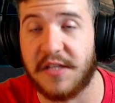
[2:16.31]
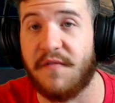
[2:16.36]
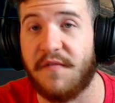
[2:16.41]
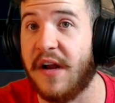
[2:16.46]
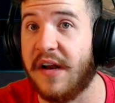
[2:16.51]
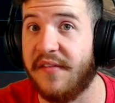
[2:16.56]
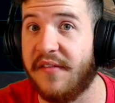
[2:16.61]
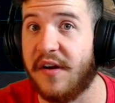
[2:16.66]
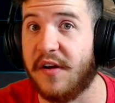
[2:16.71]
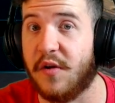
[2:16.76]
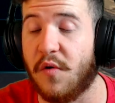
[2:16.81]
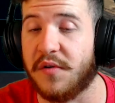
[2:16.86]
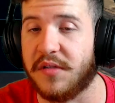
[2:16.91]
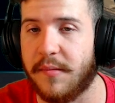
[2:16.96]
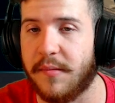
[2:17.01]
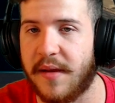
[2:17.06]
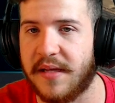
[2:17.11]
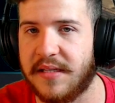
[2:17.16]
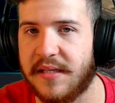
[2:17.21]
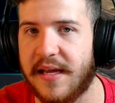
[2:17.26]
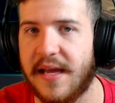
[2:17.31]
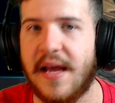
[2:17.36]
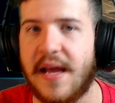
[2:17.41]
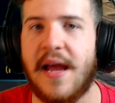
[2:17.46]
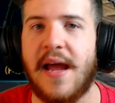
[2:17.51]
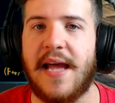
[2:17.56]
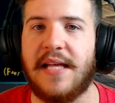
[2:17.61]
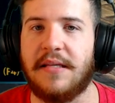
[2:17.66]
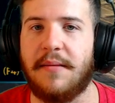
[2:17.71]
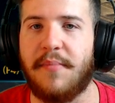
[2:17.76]
So very, very cool. So basically,
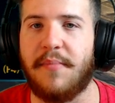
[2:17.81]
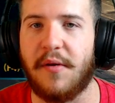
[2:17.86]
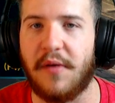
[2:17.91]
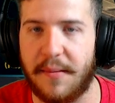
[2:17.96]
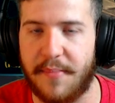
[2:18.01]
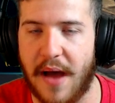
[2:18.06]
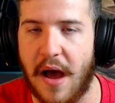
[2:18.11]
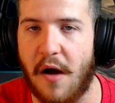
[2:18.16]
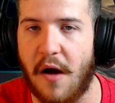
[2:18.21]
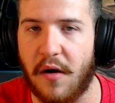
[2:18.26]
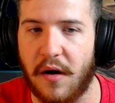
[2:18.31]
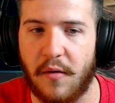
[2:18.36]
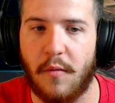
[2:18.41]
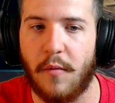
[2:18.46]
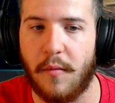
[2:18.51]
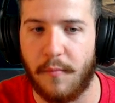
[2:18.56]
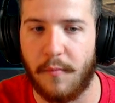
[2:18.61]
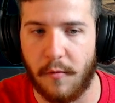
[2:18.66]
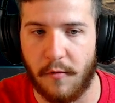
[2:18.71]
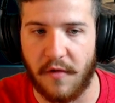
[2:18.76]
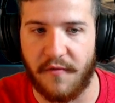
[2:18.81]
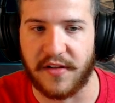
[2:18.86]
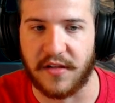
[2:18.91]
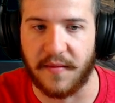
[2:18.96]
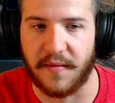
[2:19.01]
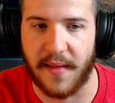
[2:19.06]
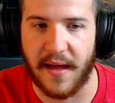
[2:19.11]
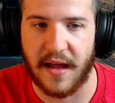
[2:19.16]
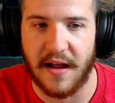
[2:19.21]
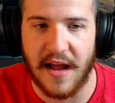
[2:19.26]
his ability power will affect
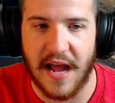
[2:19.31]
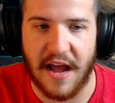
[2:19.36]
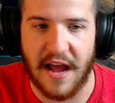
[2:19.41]
on that.